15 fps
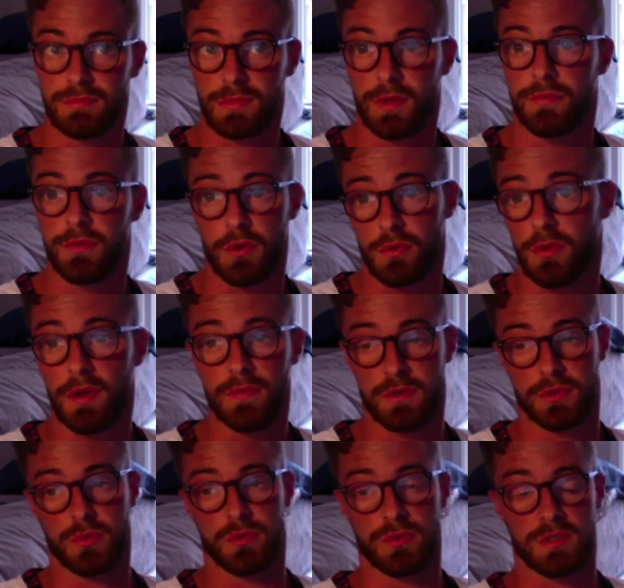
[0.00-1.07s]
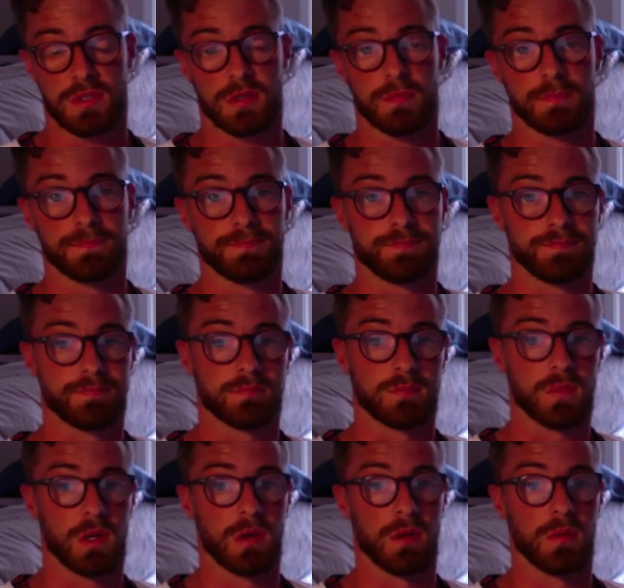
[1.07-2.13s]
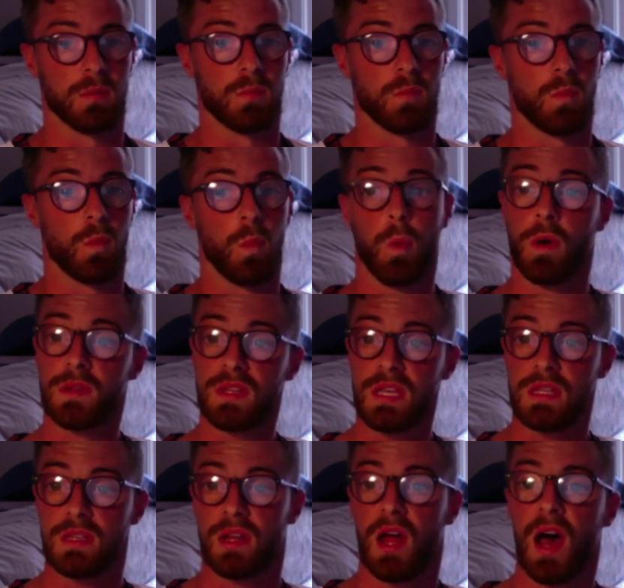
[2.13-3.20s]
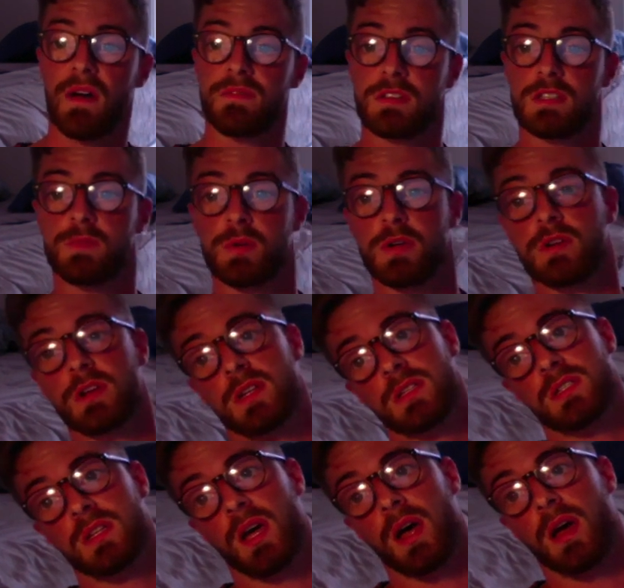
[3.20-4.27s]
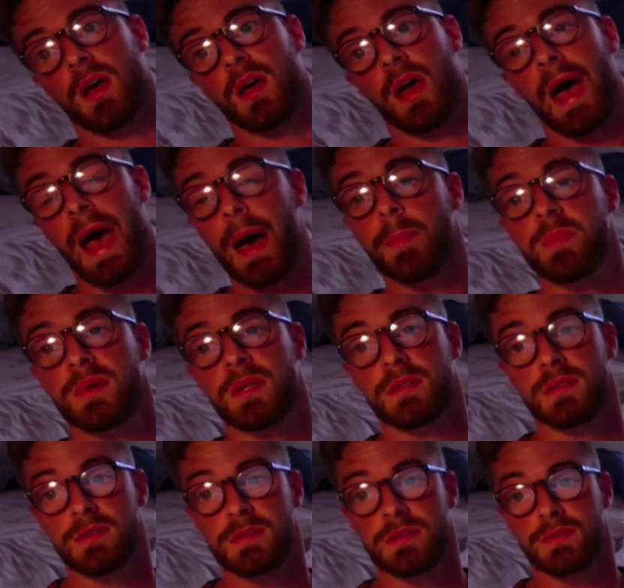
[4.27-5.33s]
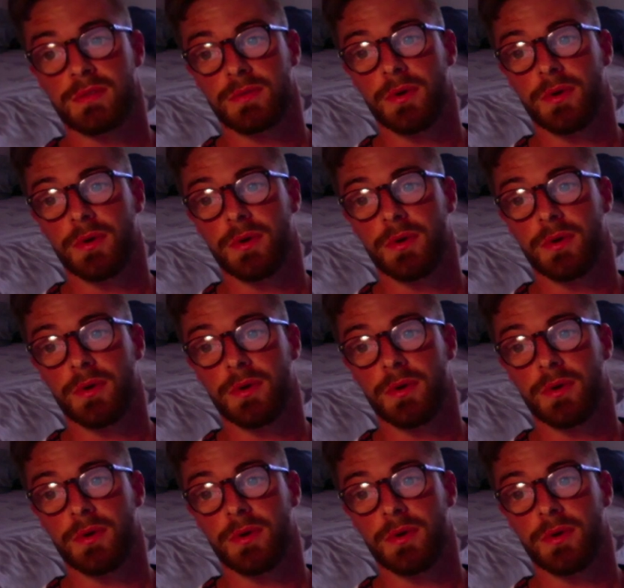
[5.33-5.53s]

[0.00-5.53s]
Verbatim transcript: if you're loving towards them um, one thing that i've experienced that happens